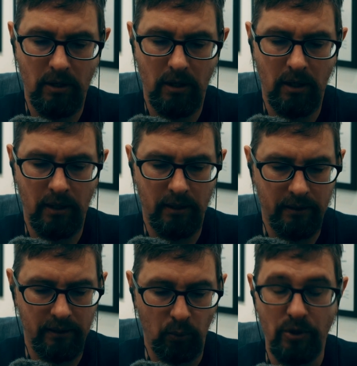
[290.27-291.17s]

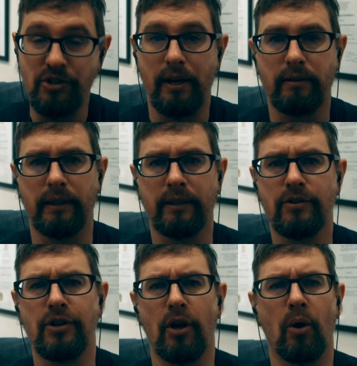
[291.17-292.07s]
recycling.
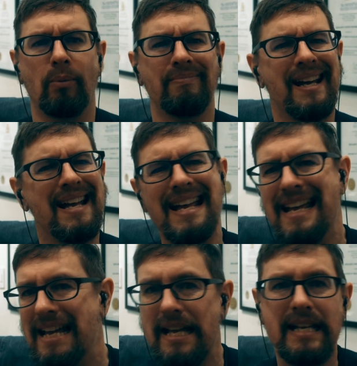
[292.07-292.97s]
So
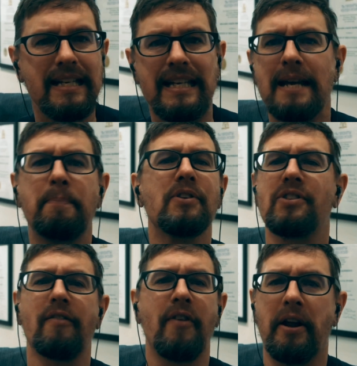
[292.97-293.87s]
keep the
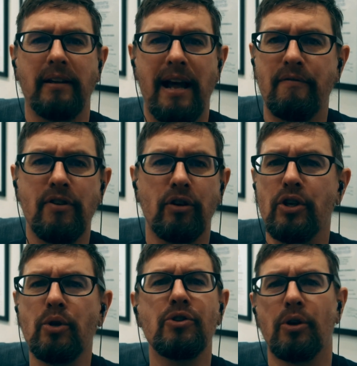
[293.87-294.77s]
stuff out of landfill,
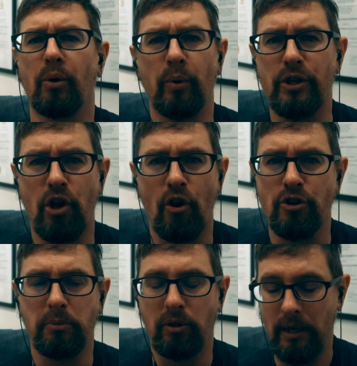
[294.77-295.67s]
use a
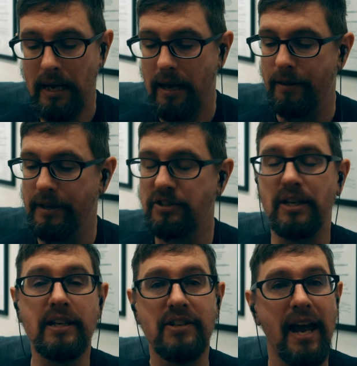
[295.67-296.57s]
rechargeable. This
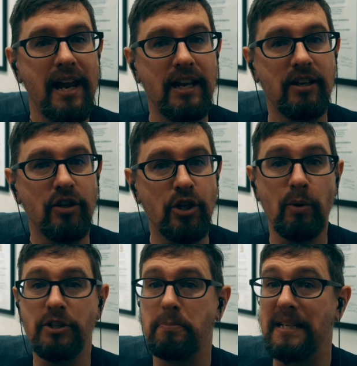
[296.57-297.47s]
is a
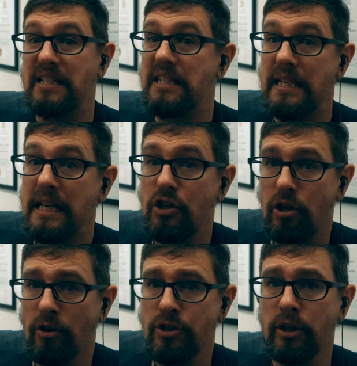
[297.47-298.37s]
USB-C
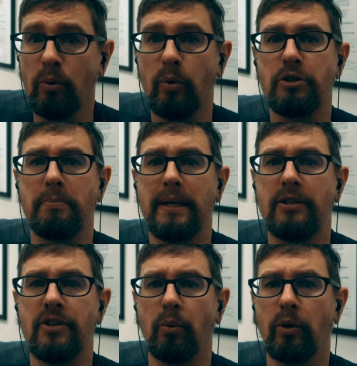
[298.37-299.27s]
charger, which
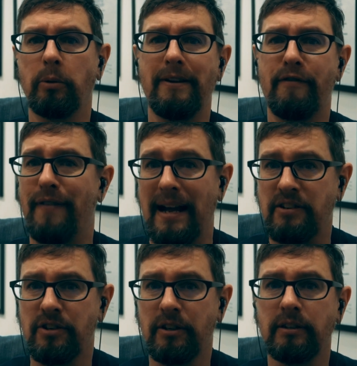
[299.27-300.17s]
means it will be
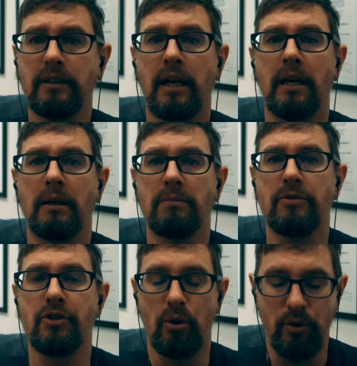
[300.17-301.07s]
faster,
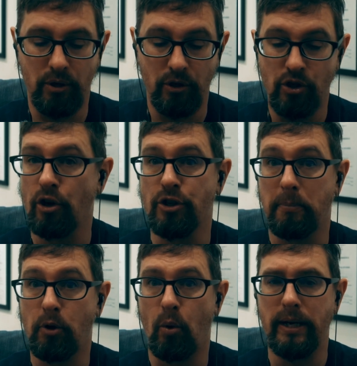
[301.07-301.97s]
so you can charge
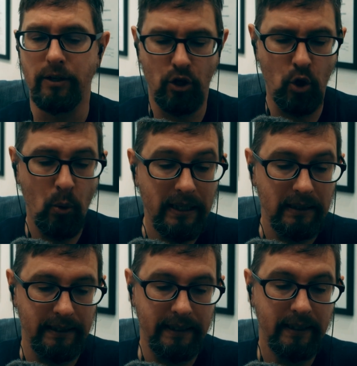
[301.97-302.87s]
up quite
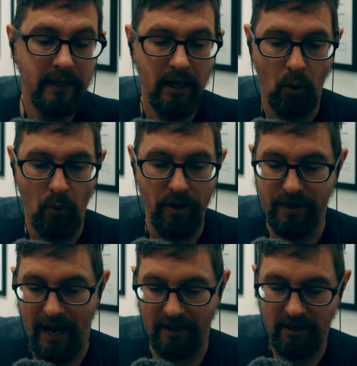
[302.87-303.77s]
quickly with that.